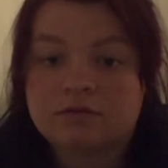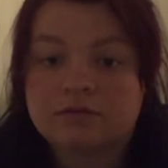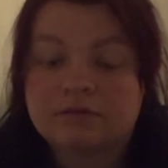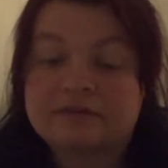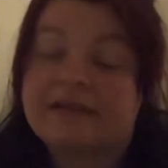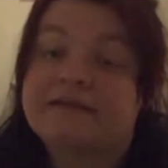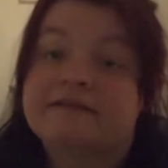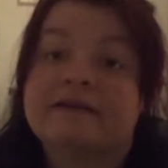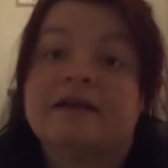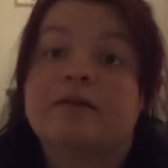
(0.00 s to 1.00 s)
sad to
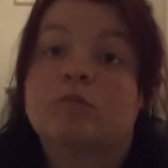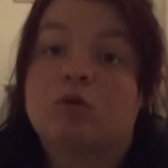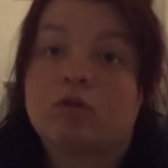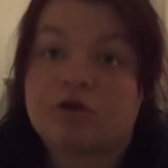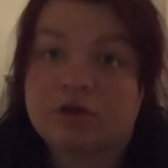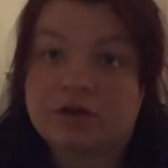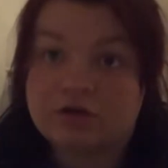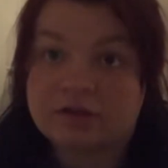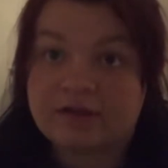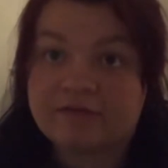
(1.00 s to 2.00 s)
say I'm no longer in your
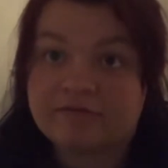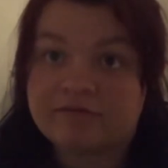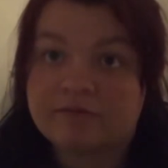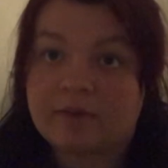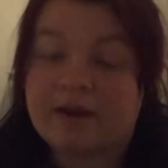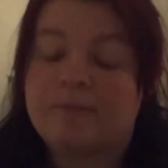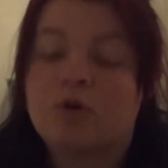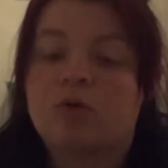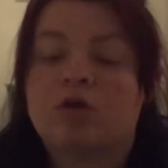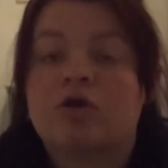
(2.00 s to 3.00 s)
life. I am no
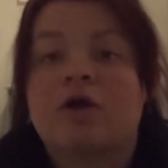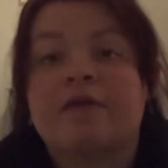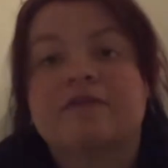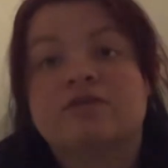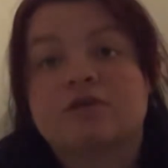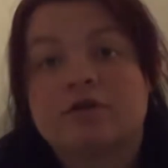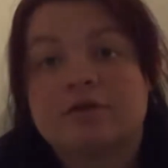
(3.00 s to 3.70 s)
longer on this earth,